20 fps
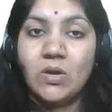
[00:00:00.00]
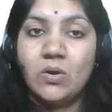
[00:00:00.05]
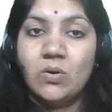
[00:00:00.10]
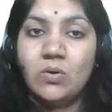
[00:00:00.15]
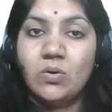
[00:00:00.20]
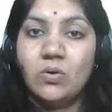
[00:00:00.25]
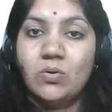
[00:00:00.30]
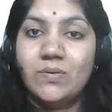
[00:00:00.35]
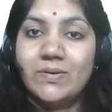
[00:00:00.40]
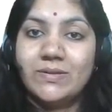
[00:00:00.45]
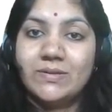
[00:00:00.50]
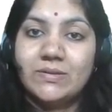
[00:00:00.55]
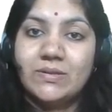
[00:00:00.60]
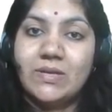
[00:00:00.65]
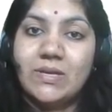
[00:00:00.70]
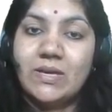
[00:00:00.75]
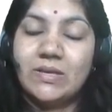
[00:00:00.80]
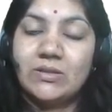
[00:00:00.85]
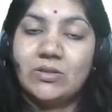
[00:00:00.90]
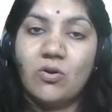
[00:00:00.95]
who is
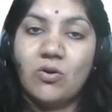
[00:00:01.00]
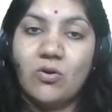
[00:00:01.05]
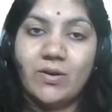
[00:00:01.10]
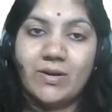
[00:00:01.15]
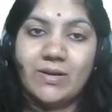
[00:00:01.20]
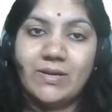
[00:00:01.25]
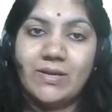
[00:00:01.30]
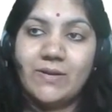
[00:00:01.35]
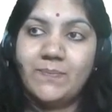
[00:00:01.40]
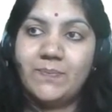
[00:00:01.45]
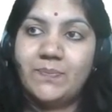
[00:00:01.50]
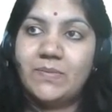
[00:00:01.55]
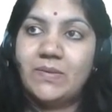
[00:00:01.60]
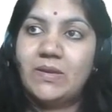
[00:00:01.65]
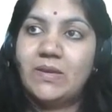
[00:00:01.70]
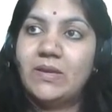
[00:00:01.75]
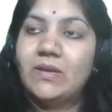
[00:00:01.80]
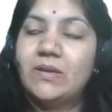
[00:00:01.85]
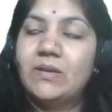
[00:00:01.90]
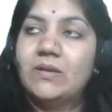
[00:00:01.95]
the authority
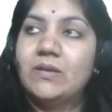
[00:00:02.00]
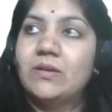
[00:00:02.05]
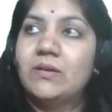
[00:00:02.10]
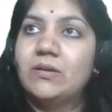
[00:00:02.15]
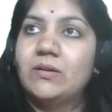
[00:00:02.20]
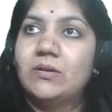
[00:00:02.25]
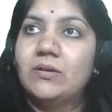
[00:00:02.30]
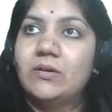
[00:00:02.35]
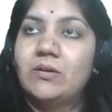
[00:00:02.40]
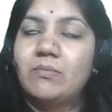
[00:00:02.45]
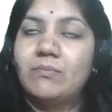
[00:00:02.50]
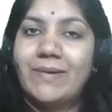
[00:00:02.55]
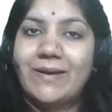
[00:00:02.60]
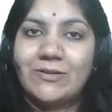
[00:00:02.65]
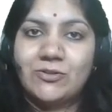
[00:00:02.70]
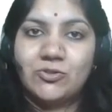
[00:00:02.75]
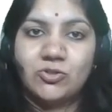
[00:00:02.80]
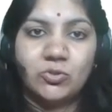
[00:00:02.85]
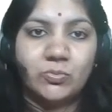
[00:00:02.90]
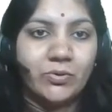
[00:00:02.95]
in
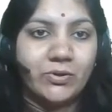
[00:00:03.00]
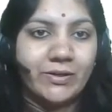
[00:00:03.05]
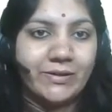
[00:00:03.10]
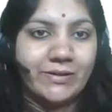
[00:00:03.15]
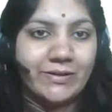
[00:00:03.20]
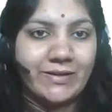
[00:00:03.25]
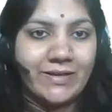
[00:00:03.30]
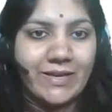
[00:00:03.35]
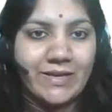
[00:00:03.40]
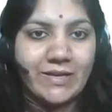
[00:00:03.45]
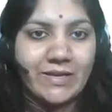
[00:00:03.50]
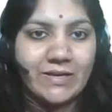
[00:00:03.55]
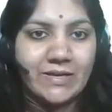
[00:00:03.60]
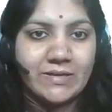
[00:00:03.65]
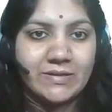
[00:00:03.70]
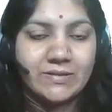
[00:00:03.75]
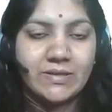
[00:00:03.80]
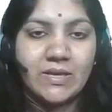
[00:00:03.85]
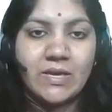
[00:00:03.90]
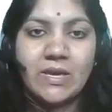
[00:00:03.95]
metropolitan
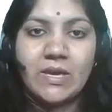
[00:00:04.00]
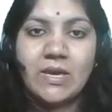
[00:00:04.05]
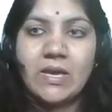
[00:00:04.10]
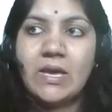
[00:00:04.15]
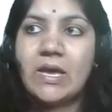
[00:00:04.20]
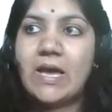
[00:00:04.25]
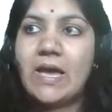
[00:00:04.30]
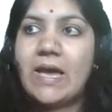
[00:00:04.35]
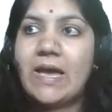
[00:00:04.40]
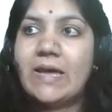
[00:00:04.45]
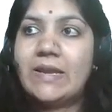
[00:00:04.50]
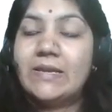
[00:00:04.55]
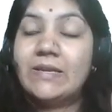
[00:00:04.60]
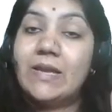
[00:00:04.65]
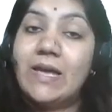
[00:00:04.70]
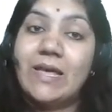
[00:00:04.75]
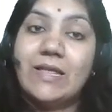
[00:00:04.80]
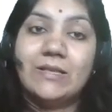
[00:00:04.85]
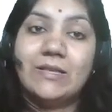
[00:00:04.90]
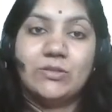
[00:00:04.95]
areas and in
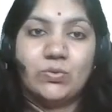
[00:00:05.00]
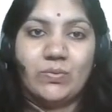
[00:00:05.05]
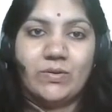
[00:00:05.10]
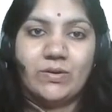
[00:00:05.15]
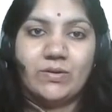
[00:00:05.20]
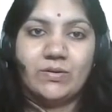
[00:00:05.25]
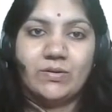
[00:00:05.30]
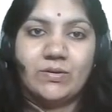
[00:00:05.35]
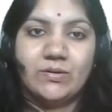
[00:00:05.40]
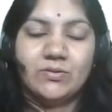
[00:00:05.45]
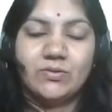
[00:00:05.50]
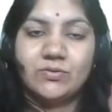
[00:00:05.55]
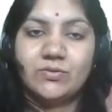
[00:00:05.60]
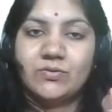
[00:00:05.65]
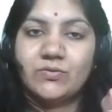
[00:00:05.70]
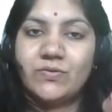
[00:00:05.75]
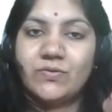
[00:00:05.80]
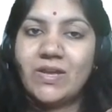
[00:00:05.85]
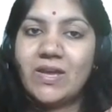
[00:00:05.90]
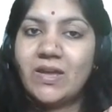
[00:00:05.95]
elsewhere. So
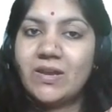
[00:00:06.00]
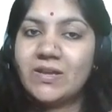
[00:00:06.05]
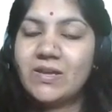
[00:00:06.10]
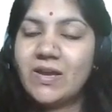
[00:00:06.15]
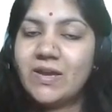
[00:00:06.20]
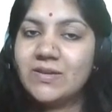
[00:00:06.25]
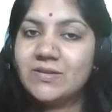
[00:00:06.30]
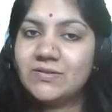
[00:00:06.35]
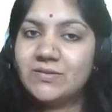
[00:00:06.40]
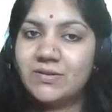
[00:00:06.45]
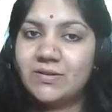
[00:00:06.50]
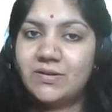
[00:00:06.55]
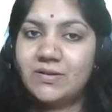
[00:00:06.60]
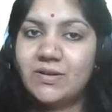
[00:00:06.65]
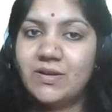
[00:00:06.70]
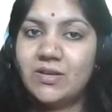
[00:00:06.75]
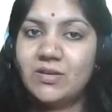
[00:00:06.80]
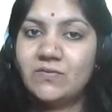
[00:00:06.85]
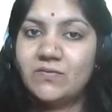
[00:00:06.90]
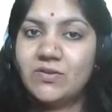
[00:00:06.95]
three area is there
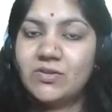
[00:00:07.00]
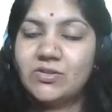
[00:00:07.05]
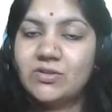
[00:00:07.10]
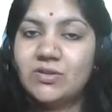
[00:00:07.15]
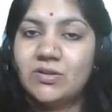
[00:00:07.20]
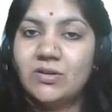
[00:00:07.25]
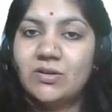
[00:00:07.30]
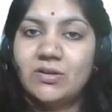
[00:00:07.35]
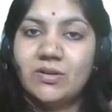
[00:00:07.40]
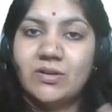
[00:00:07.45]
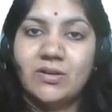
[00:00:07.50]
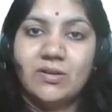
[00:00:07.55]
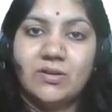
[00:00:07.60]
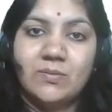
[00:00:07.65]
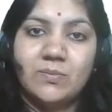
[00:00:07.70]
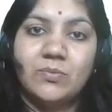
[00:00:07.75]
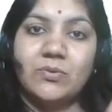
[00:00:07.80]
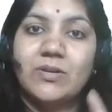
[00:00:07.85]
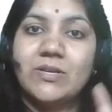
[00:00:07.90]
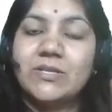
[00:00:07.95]
in which the
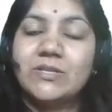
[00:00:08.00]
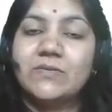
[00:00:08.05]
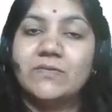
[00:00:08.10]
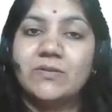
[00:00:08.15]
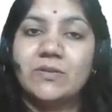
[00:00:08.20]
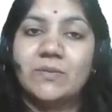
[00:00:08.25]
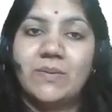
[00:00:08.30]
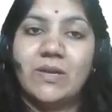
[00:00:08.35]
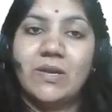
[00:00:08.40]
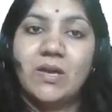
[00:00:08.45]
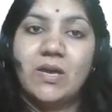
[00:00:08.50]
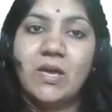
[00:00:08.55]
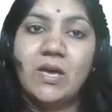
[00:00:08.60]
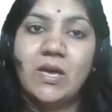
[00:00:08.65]
police will be,